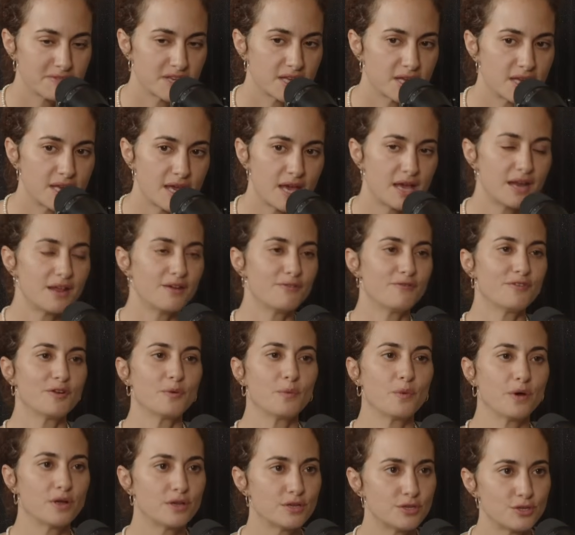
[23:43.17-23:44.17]
get
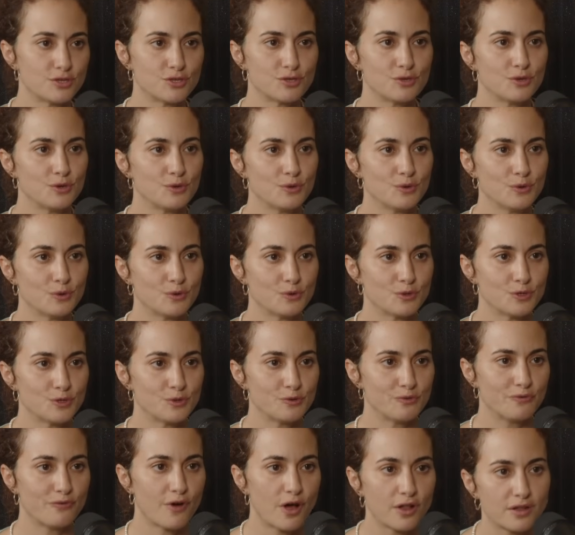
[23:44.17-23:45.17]
everyone to
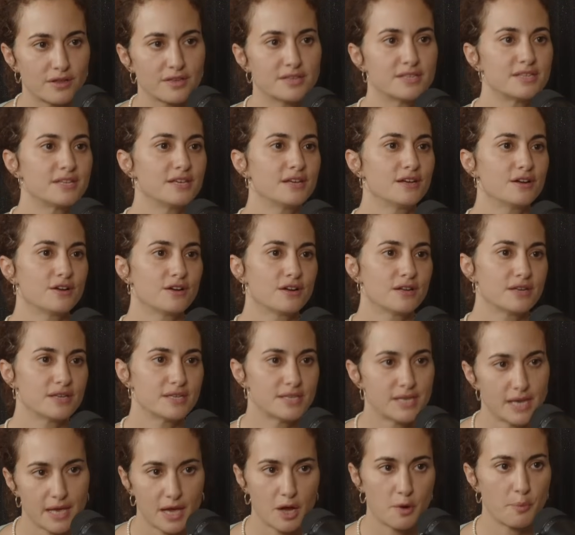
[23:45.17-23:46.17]
volunteer and
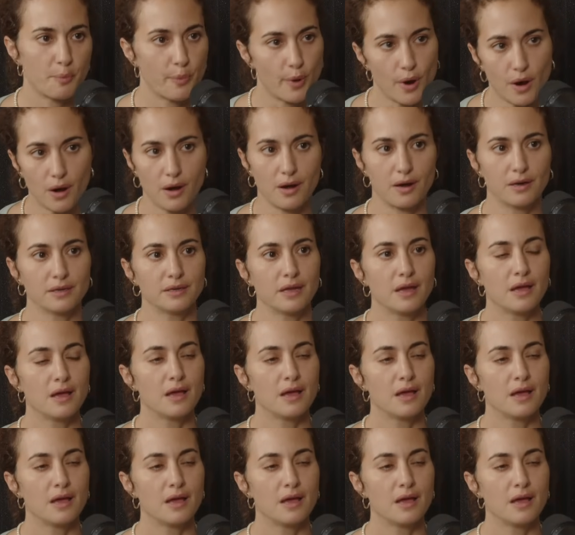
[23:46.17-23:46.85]
take part.